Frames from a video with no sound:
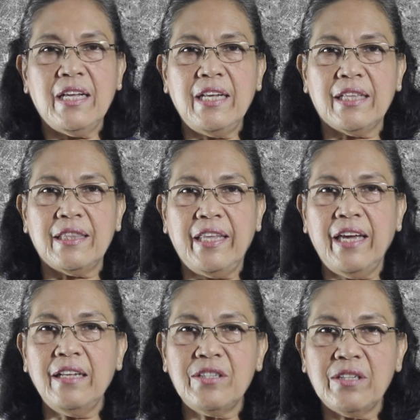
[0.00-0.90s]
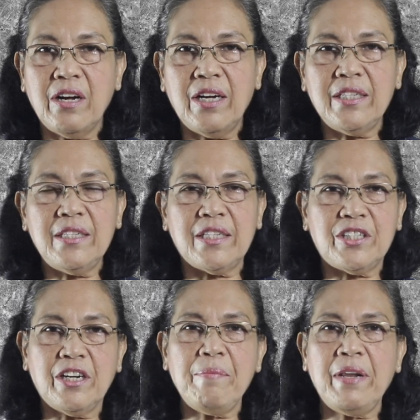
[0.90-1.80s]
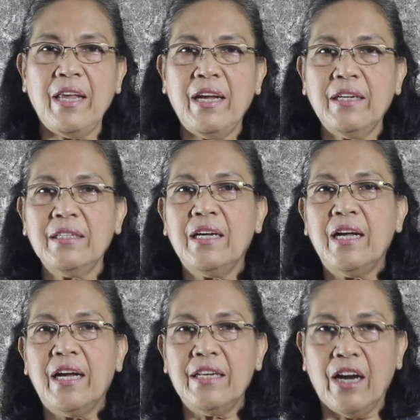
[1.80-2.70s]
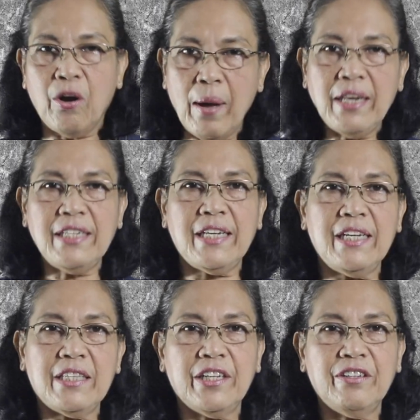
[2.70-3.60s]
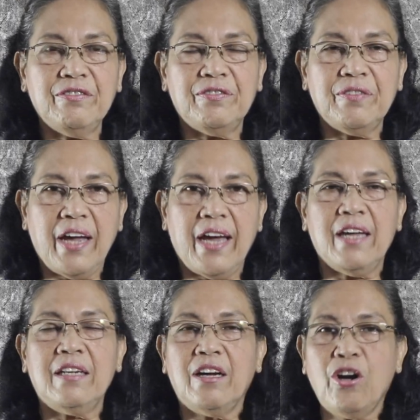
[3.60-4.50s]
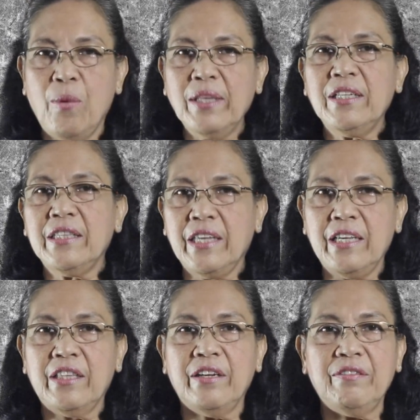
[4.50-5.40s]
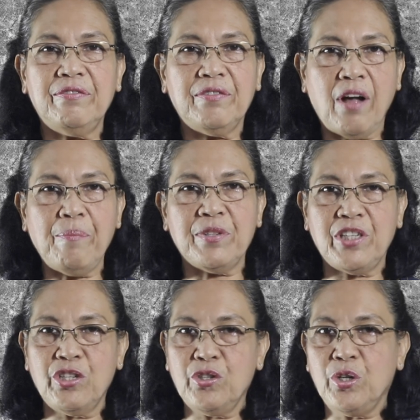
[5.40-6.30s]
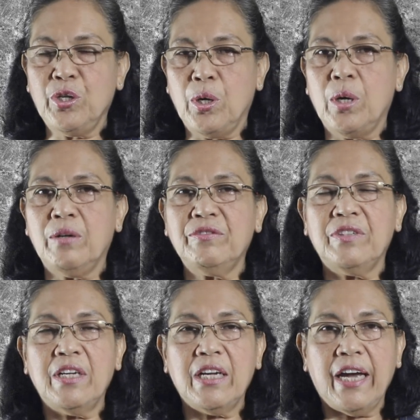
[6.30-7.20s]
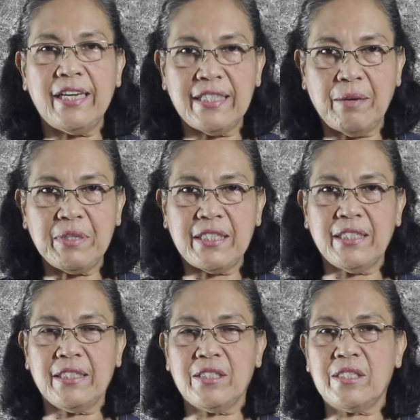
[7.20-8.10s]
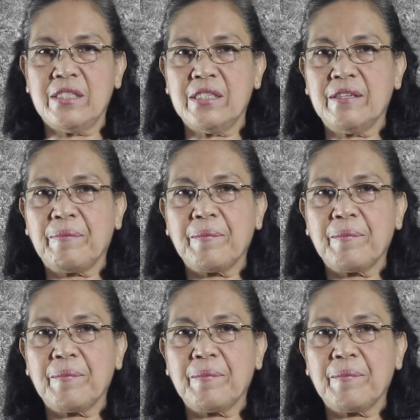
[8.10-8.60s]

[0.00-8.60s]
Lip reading: that deals on determining the qualitative and quantitative composition of a substance.